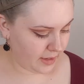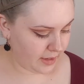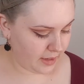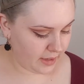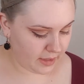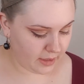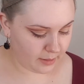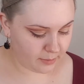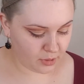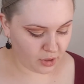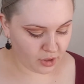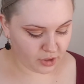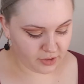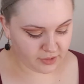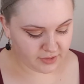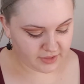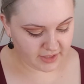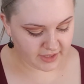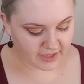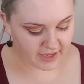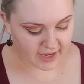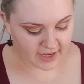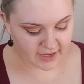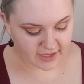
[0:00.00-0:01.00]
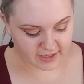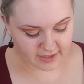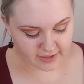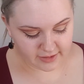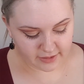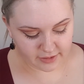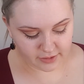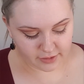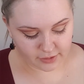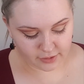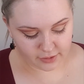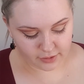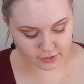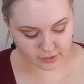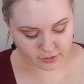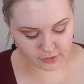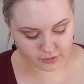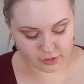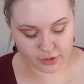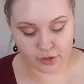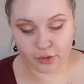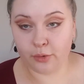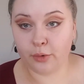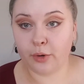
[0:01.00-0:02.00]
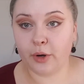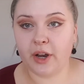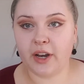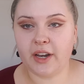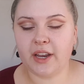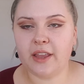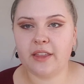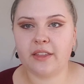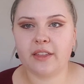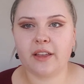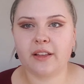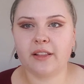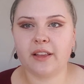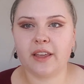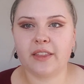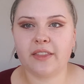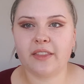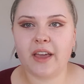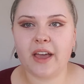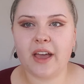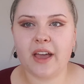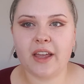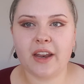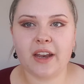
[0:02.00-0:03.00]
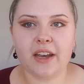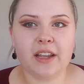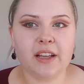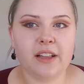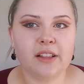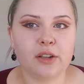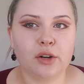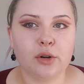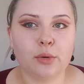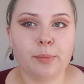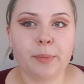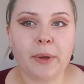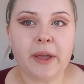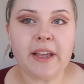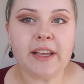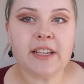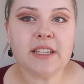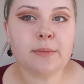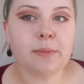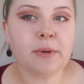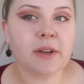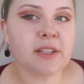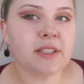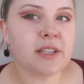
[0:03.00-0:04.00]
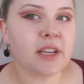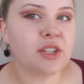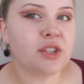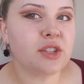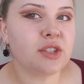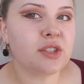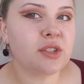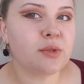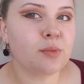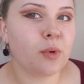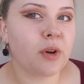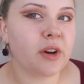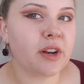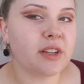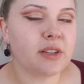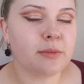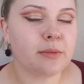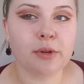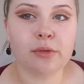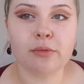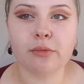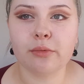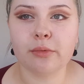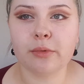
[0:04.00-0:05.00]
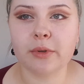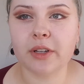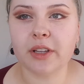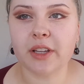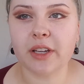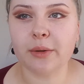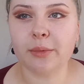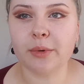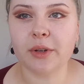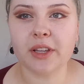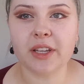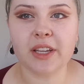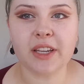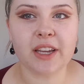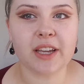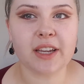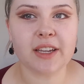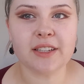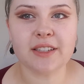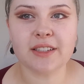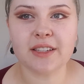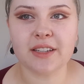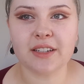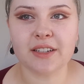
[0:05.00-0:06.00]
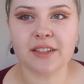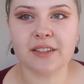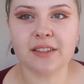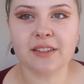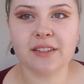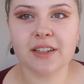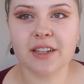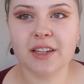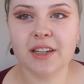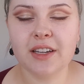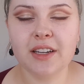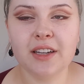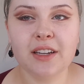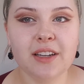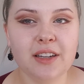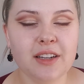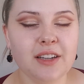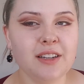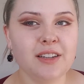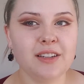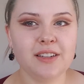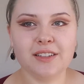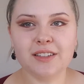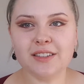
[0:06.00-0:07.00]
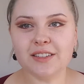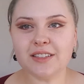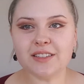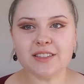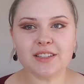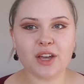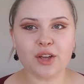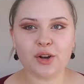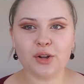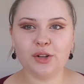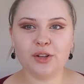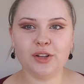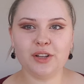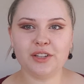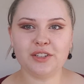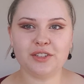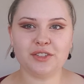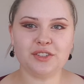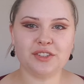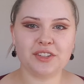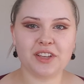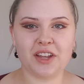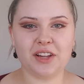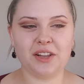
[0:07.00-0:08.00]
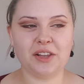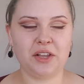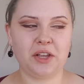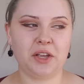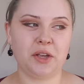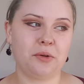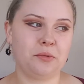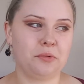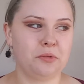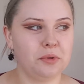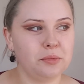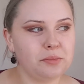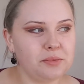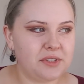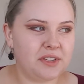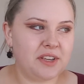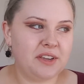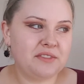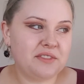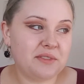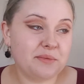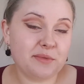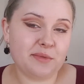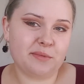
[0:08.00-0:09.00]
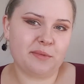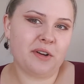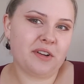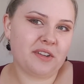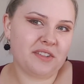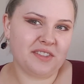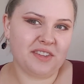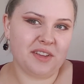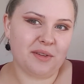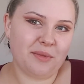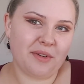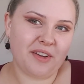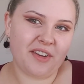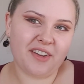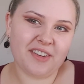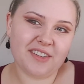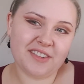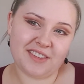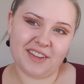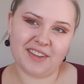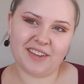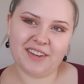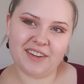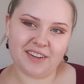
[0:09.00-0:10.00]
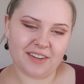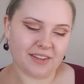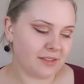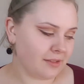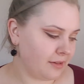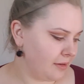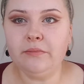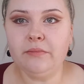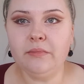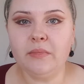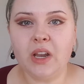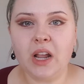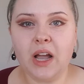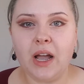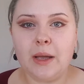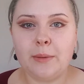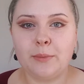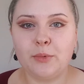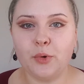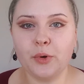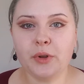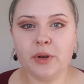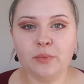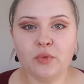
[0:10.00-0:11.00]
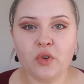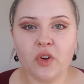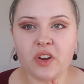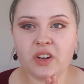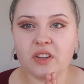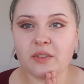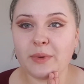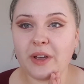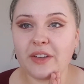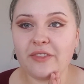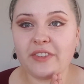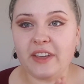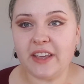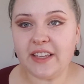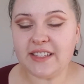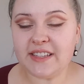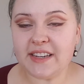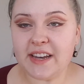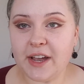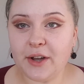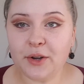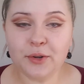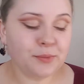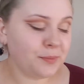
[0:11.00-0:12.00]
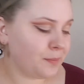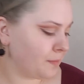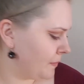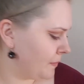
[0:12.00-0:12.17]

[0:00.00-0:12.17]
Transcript: And I'm not using any glitter glue or anything like that, any glitter base, because I just want it to be really, really nice and subtle and just kind of like, whoops, I have some sparkles on my eyes, I don't know. I'm going to move on to my face now.